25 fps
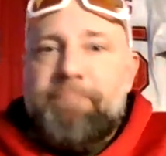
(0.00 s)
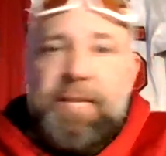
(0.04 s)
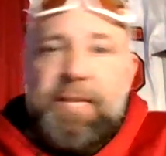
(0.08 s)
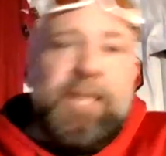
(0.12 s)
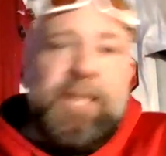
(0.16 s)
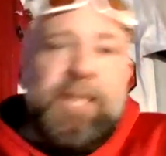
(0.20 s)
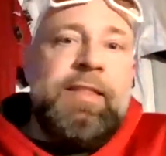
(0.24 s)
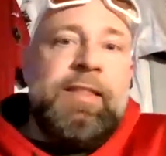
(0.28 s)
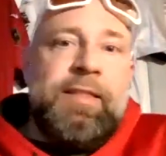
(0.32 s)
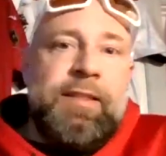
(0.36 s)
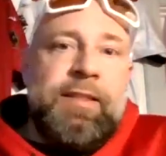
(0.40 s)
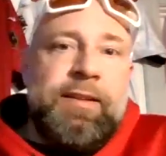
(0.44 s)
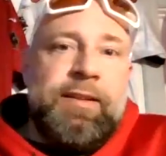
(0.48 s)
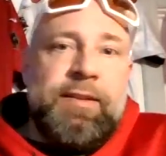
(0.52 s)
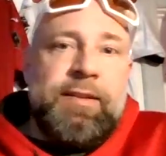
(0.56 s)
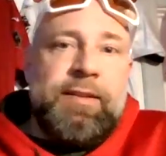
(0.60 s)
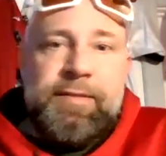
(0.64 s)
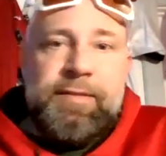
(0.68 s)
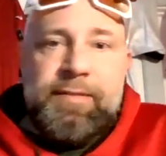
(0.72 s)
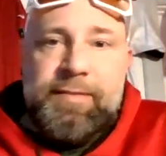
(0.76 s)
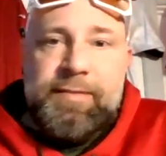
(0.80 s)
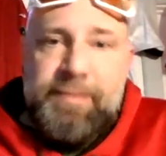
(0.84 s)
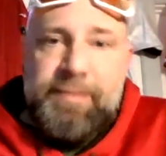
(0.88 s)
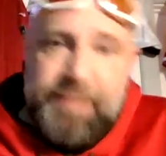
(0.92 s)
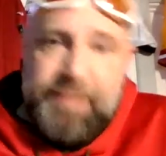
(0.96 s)
in the
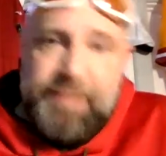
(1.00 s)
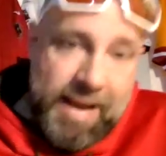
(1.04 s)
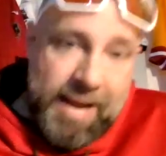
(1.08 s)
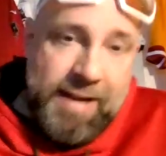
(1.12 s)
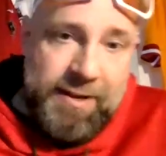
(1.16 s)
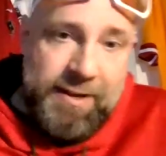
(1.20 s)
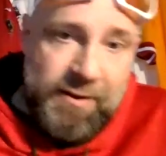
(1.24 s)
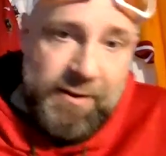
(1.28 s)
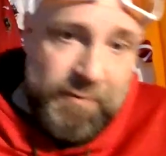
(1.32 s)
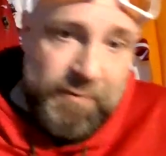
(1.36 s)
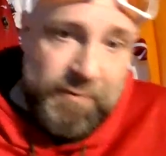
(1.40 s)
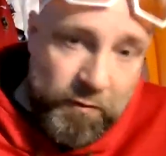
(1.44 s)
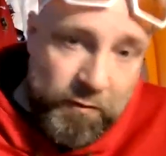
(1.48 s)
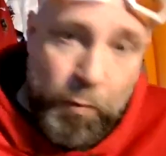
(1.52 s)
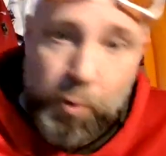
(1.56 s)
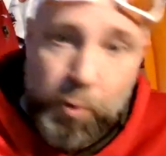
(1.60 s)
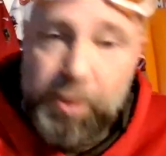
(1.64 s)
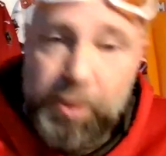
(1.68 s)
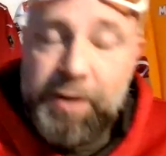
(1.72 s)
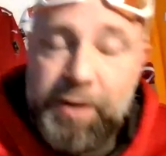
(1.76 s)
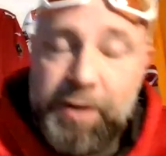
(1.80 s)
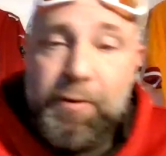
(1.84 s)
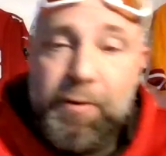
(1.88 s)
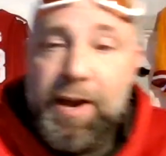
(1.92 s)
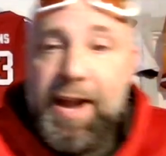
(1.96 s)
10 to
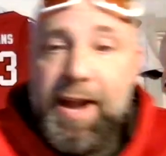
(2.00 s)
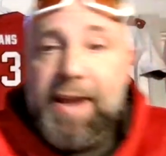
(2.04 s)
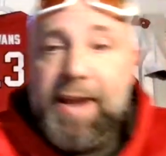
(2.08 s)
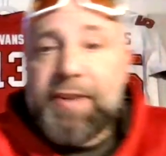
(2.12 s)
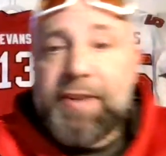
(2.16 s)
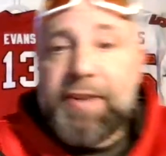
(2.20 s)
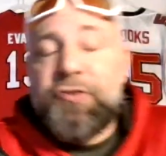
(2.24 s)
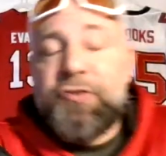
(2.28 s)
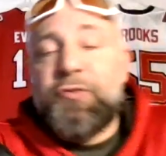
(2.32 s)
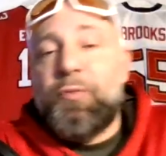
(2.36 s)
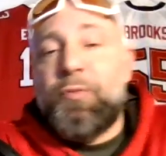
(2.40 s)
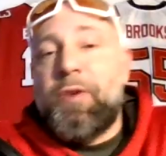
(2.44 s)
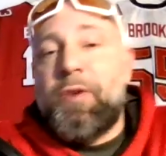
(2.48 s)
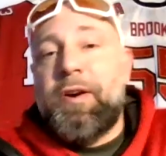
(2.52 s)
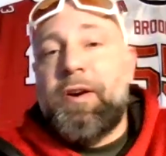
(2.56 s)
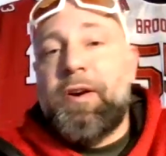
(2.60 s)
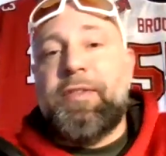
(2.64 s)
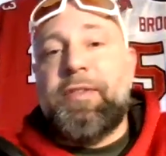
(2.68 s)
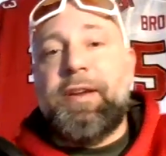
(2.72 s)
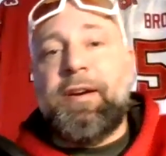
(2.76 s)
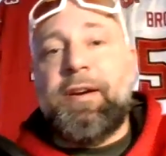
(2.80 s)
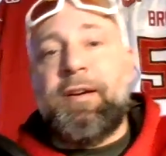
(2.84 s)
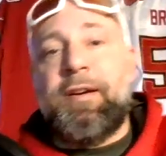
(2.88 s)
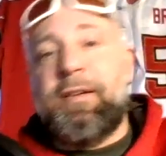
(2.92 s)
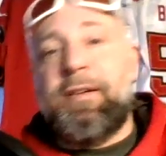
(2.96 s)
40 range where
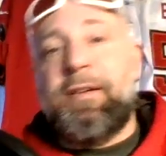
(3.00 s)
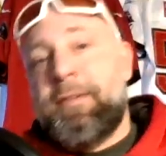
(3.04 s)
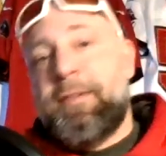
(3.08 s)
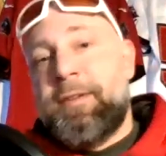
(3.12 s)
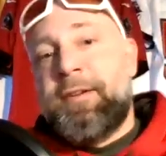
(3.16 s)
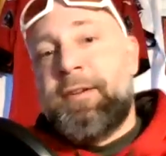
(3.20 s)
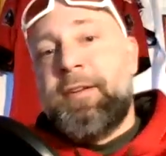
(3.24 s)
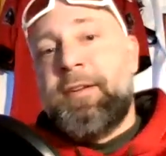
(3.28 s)
they're